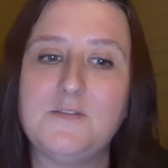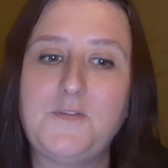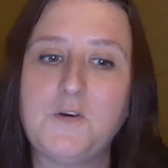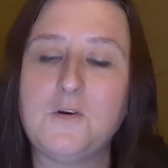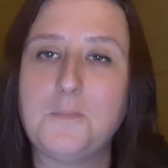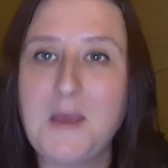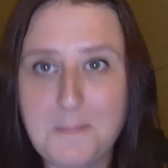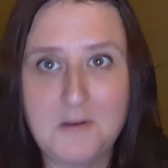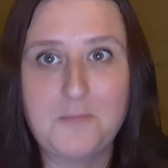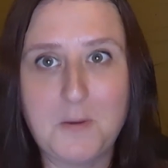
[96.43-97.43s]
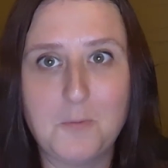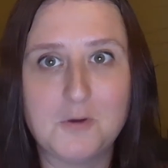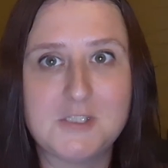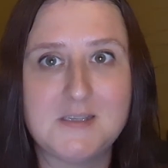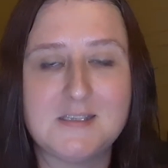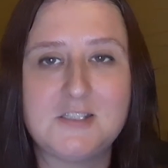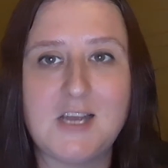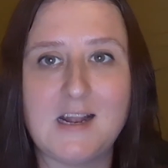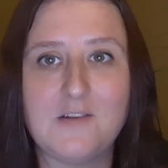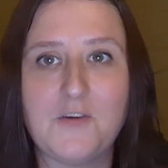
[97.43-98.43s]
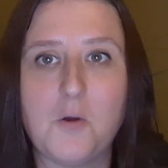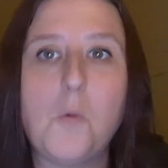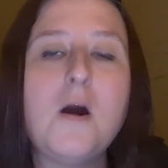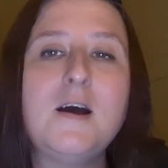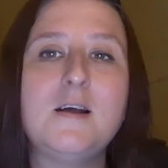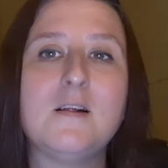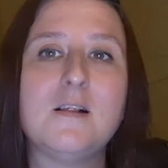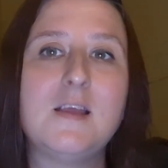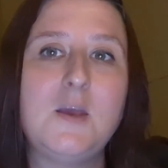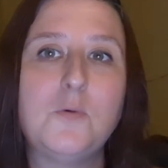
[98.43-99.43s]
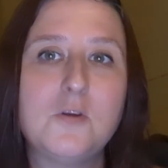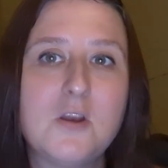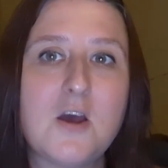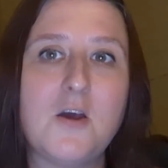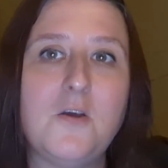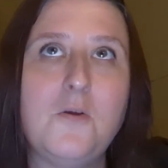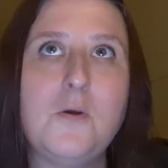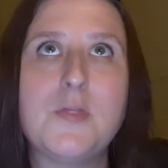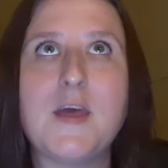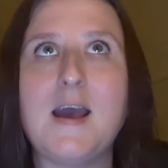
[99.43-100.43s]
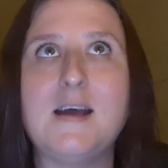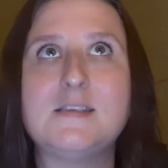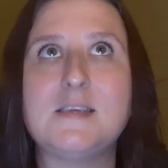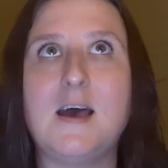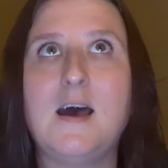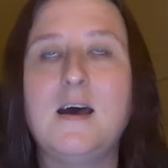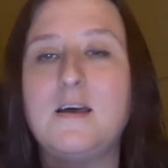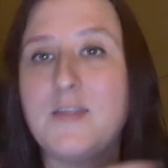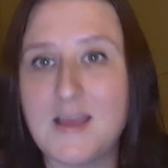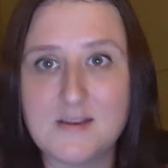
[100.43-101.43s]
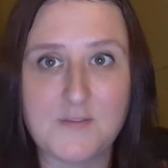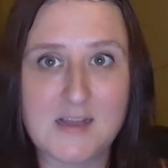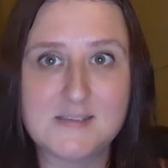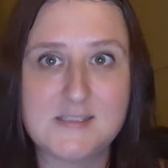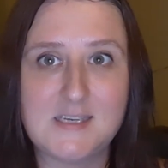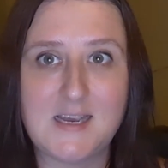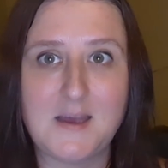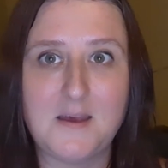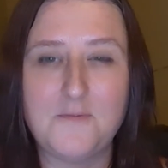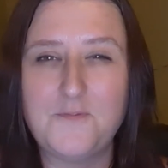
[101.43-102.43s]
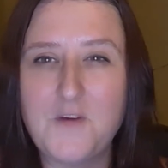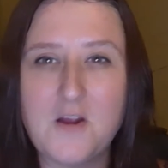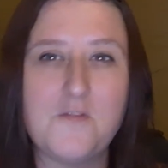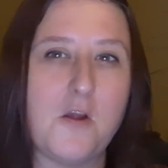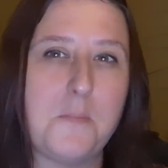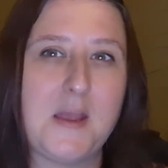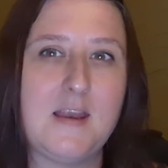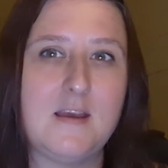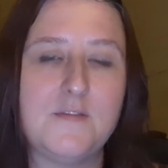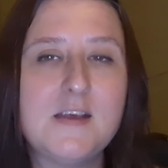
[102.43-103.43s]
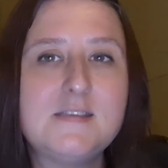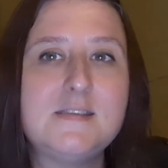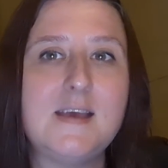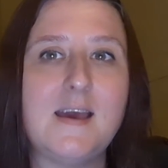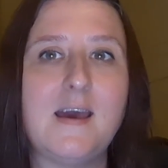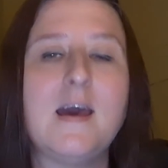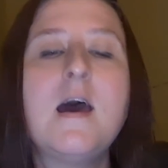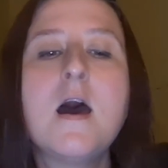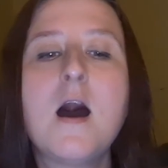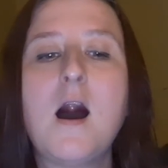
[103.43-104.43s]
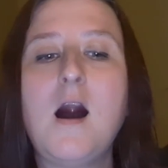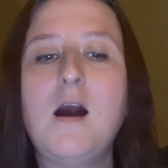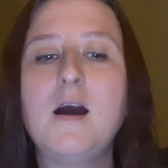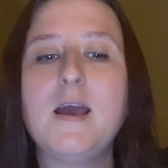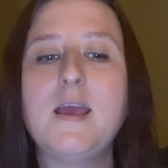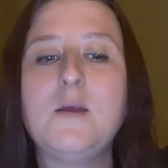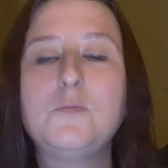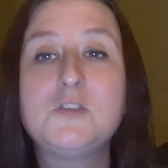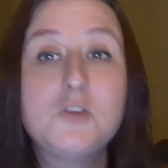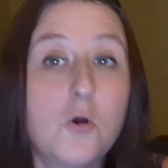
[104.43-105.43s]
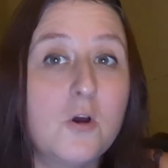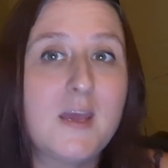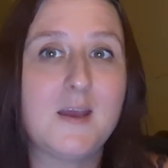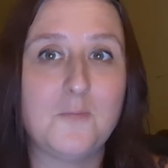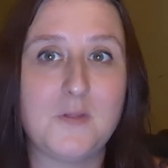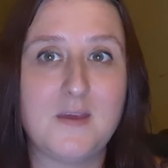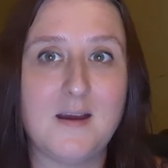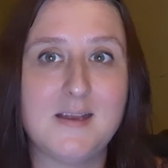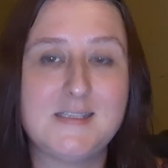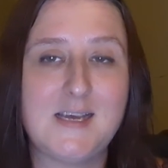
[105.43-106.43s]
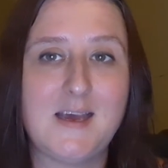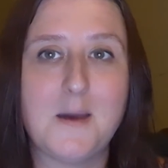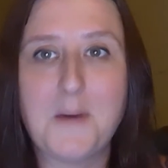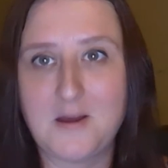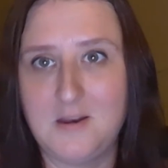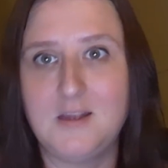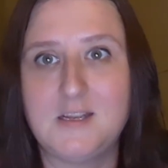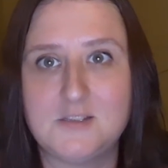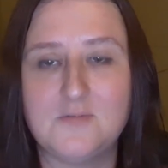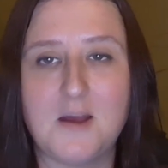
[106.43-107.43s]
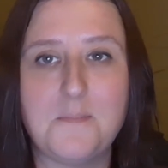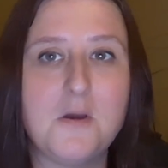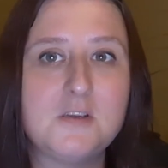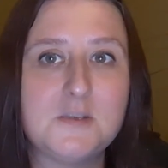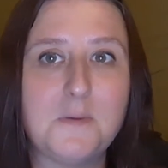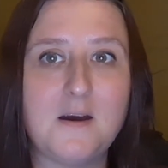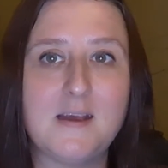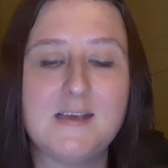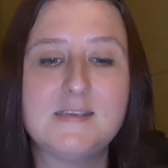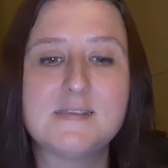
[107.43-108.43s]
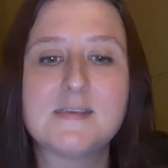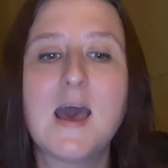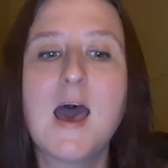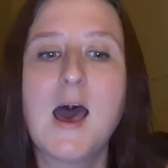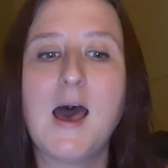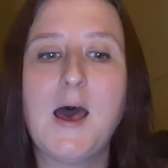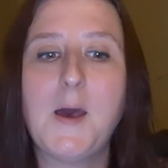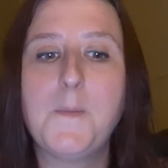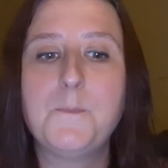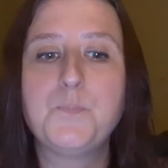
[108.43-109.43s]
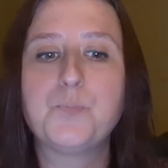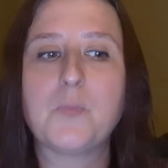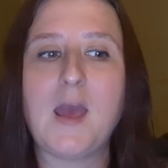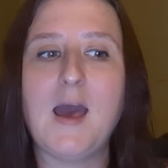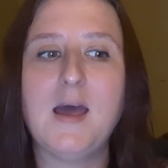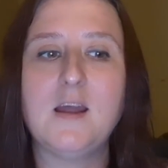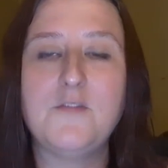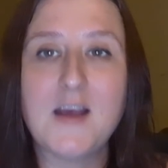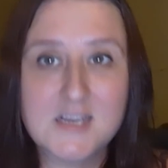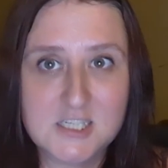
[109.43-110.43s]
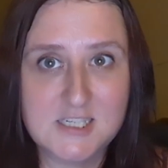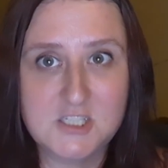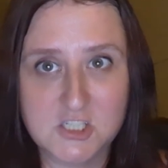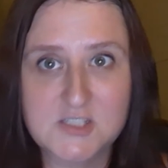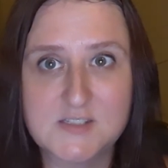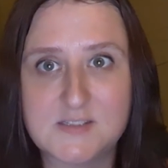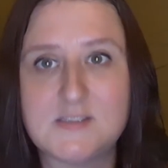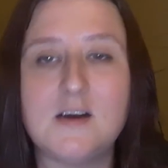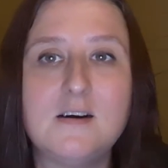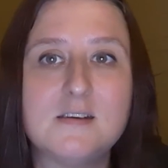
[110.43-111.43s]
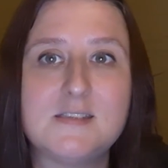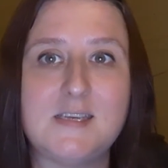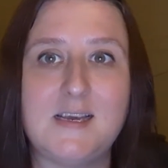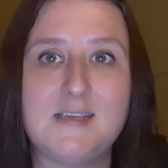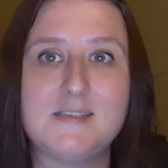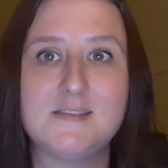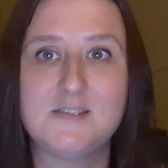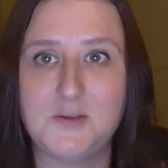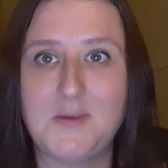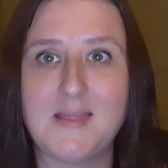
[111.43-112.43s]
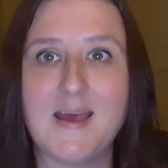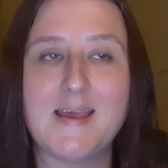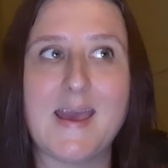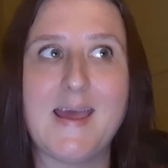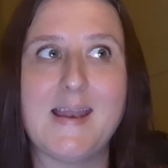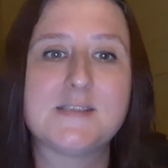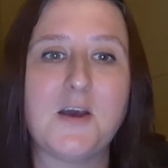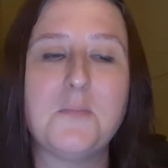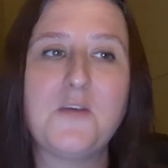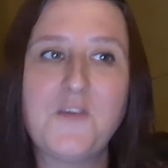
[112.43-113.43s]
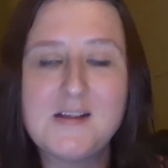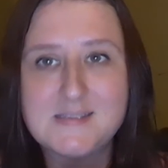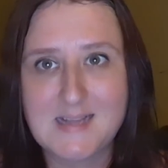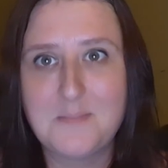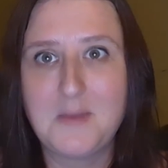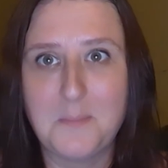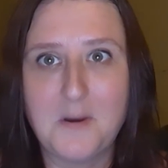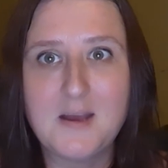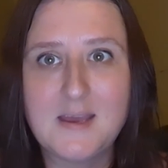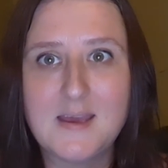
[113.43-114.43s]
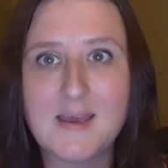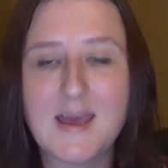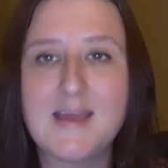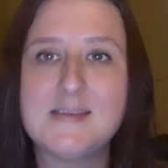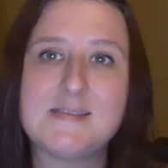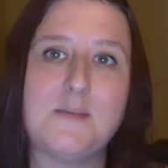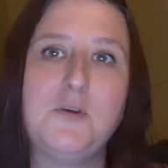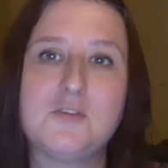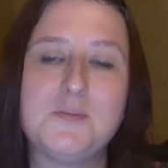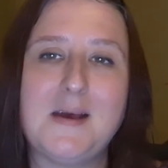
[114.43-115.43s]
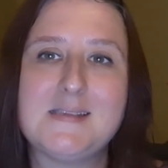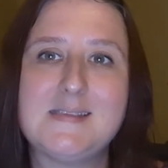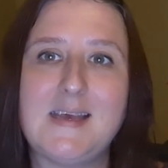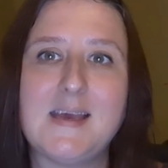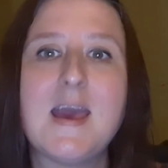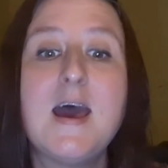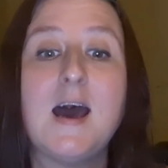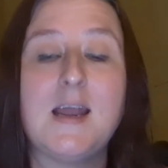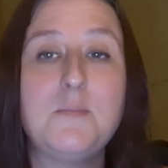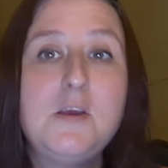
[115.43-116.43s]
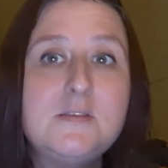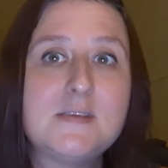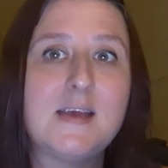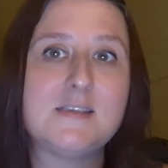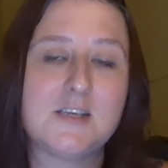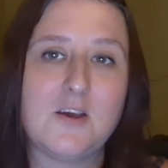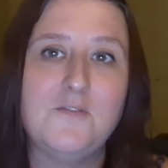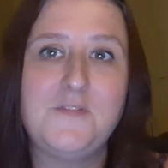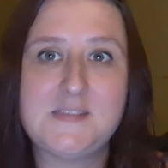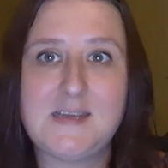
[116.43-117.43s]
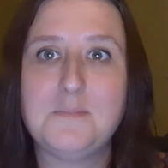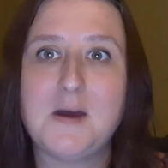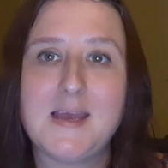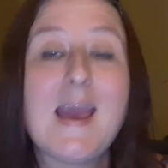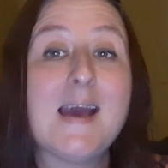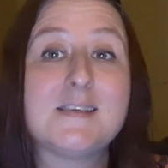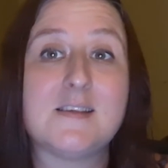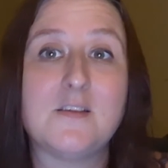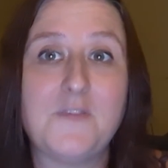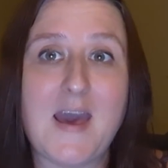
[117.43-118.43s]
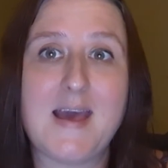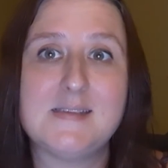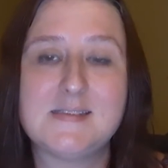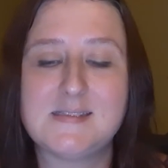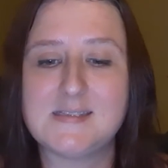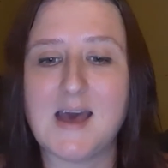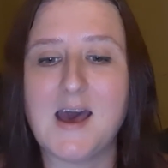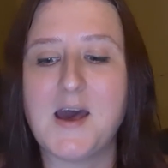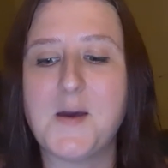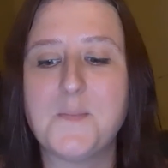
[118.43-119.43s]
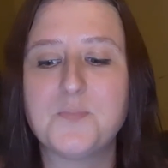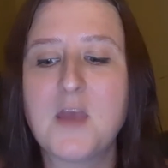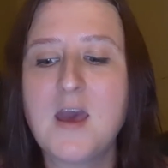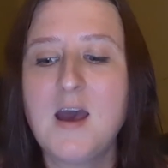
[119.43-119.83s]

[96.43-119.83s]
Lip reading: for people who have been watching this channel for a while, you will know that at the end of last year, very beginning of this year, I was toying with the idea about learning to ride motorbikes. And I've actually just started doing that again. So my friends lent me a bike again, a semi-automatic, and I'm using it to go and visit my cat at the vet's. And